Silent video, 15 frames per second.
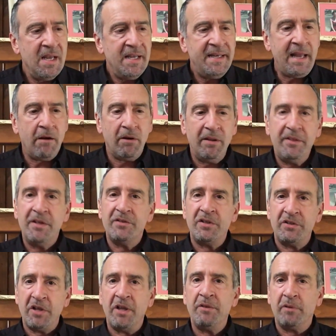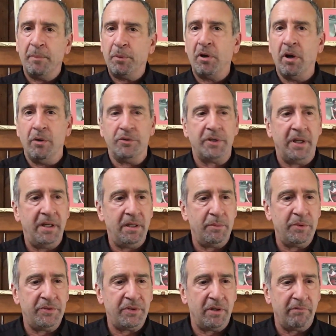Now, there's this other approach, and it
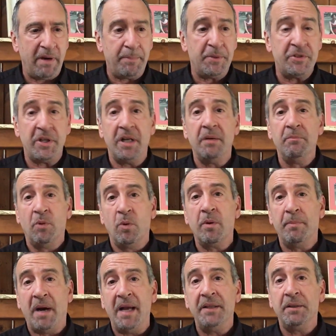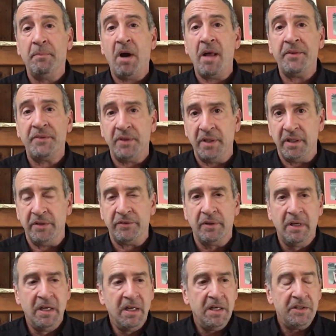was represented more by Demosthenes.
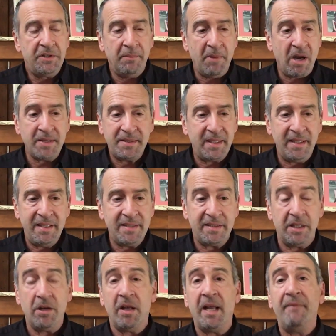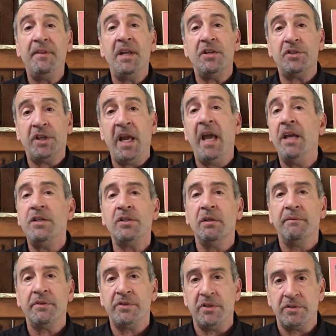Demosthenes did not have the education
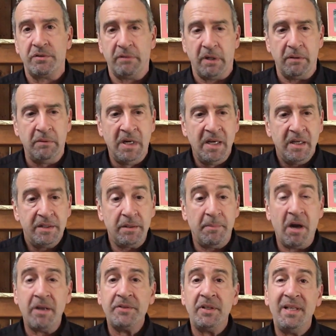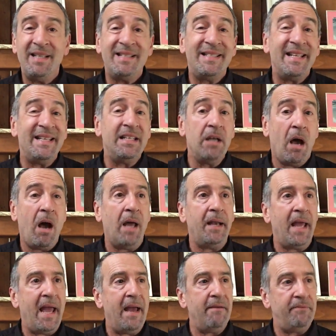of a Cicero. Demosthenes did not
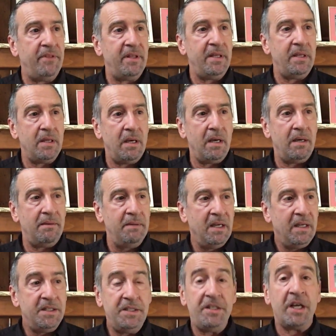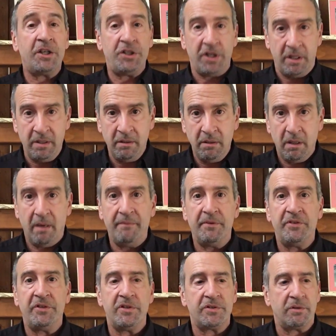have the diction of a
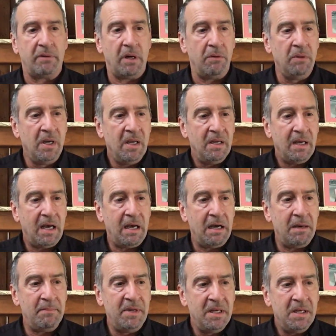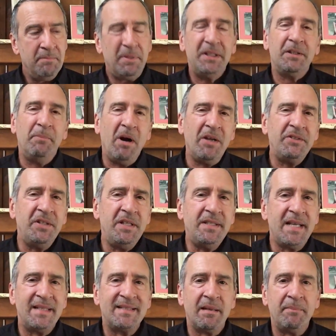Cicero, but Demosthenes
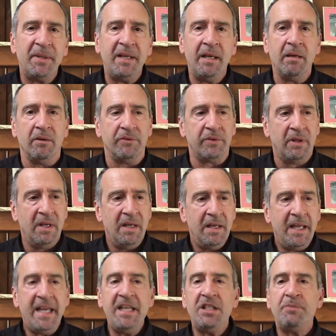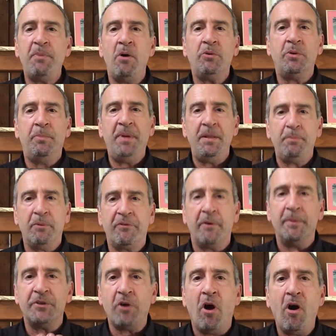had something else. He spoke to people
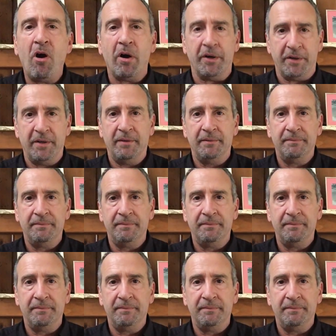from his heart.